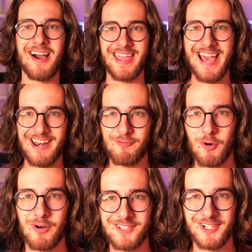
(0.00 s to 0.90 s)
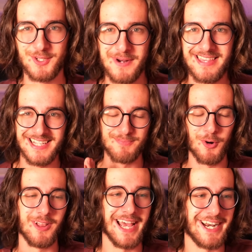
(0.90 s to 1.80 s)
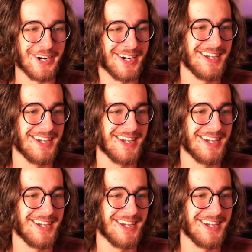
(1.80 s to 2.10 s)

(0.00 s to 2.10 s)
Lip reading: Again, of course, I'll tweak this more later,